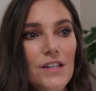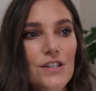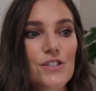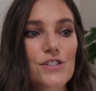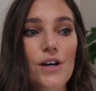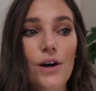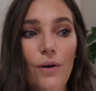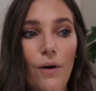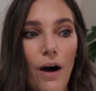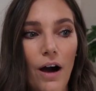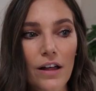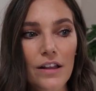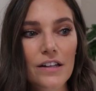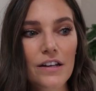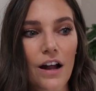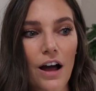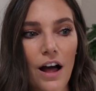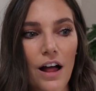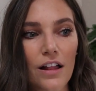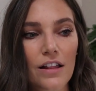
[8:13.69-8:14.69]
So all
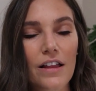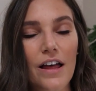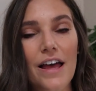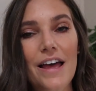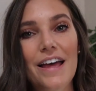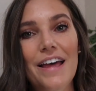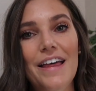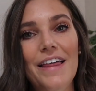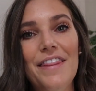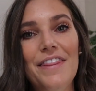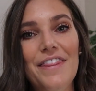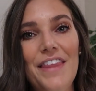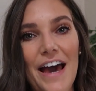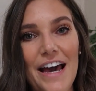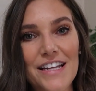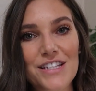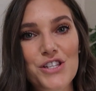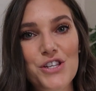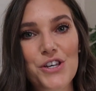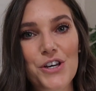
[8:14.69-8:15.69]
in all,
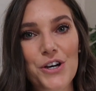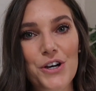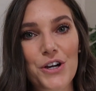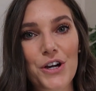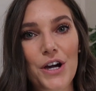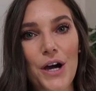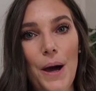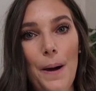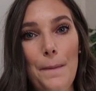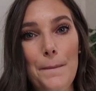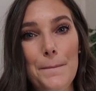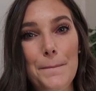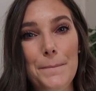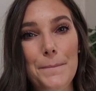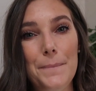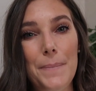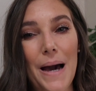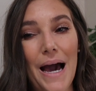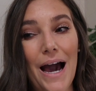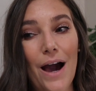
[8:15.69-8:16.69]
that took
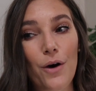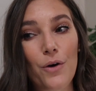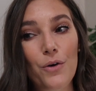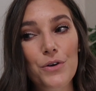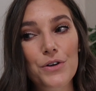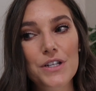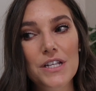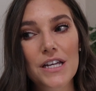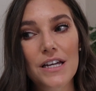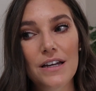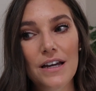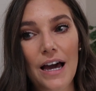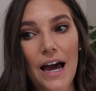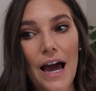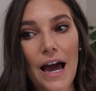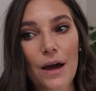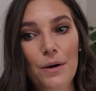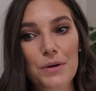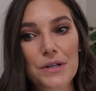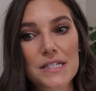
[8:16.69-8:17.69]
about,
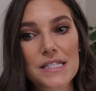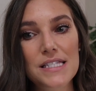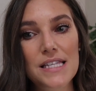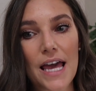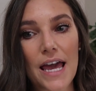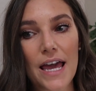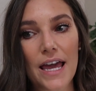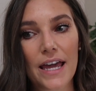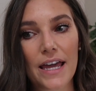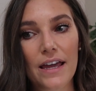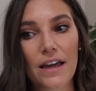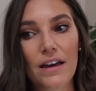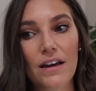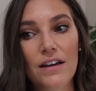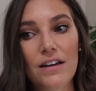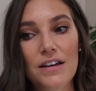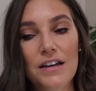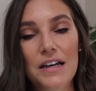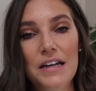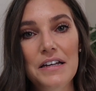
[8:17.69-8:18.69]
I would say,
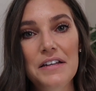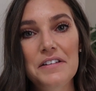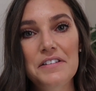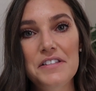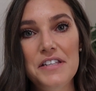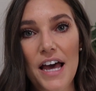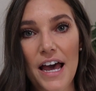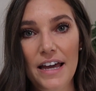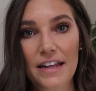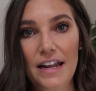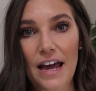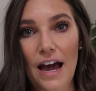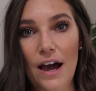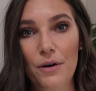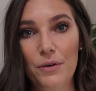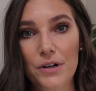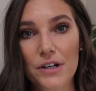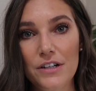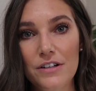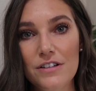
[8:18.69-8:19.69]
ten
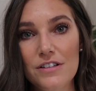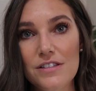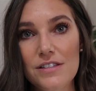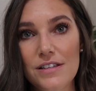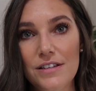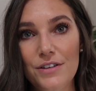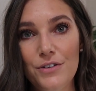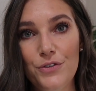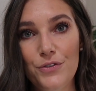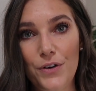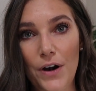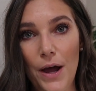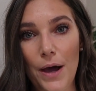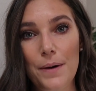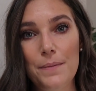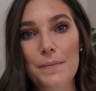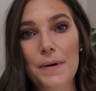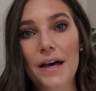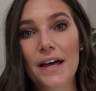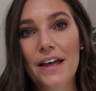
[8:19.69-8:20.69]
hours
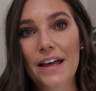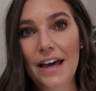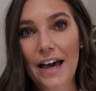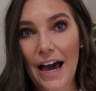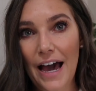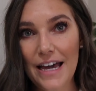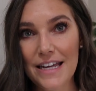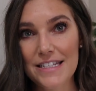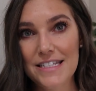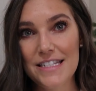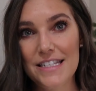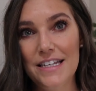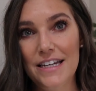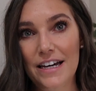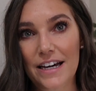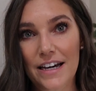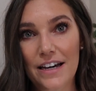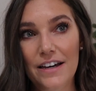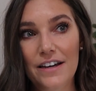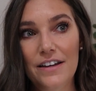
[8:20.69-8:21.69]
from
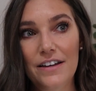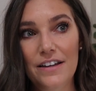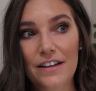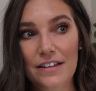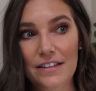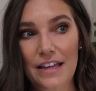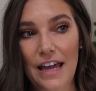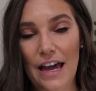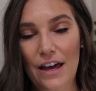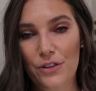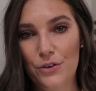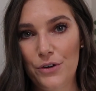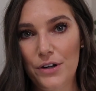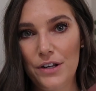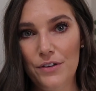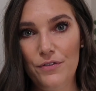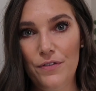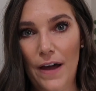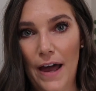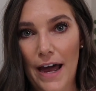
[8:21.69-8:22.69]
idea,
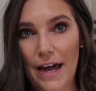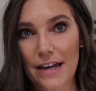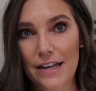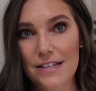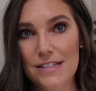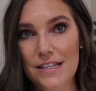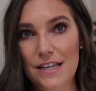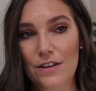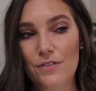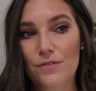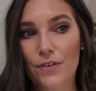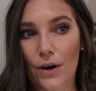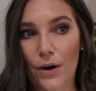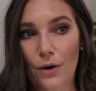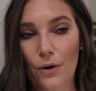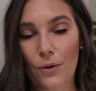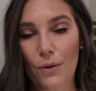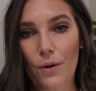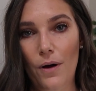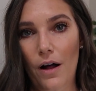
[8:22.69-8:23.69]
gathering facts,
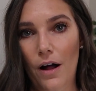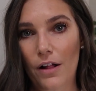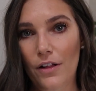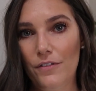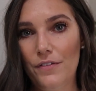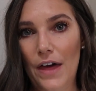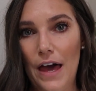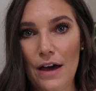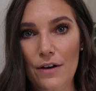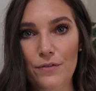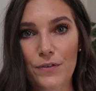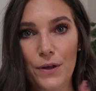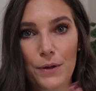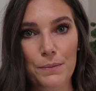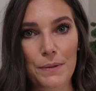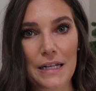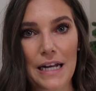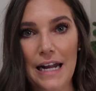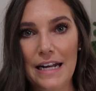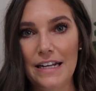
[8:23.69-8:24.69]
info, all of that,
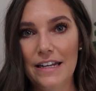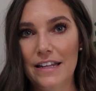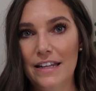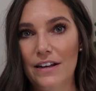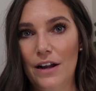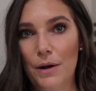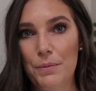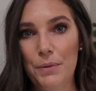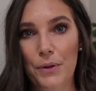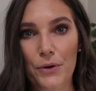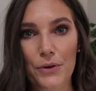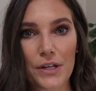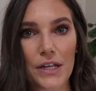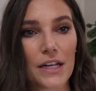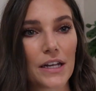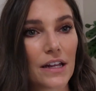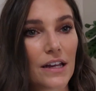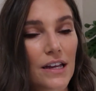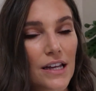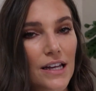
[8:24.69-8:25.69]
filming, editing,
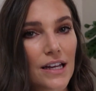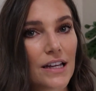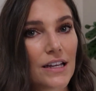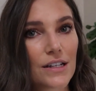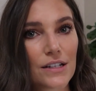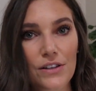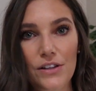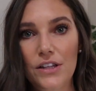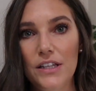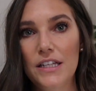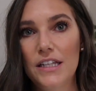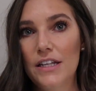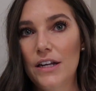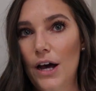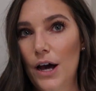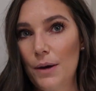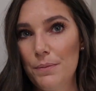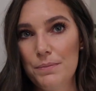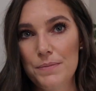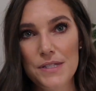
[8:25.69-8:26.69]
uploading, cleaning
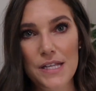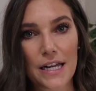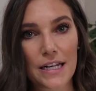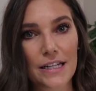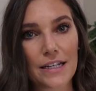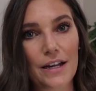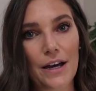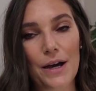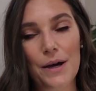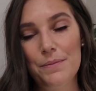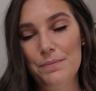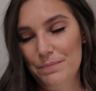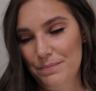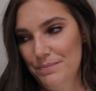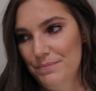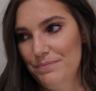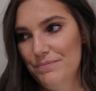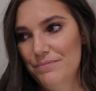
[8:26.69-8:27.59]
up, setting up,